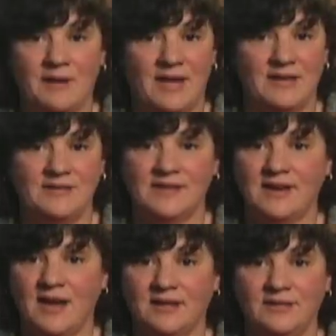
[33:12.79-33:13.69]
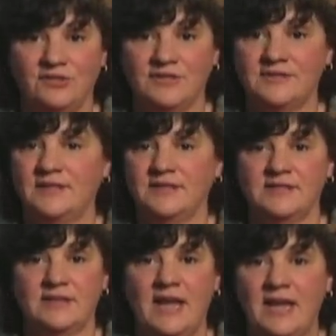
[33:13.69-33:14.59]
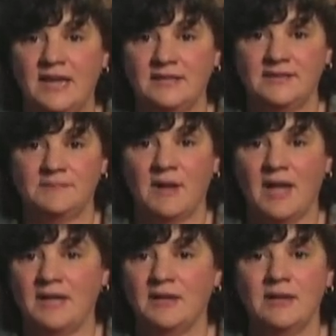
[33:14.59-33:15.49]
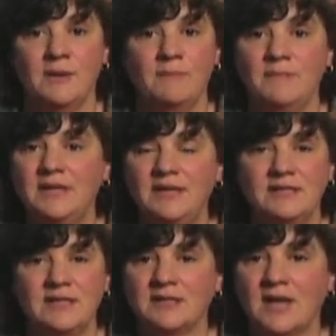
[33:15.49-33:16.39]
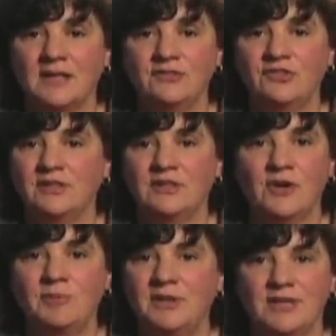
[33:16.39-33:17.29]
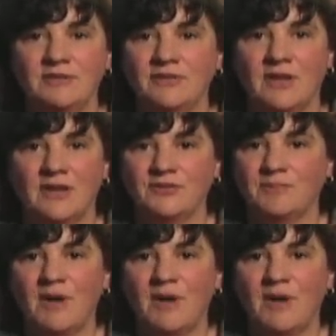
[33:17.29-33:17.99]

by psychologists. It's enhanced by media technology that nobody ever thought was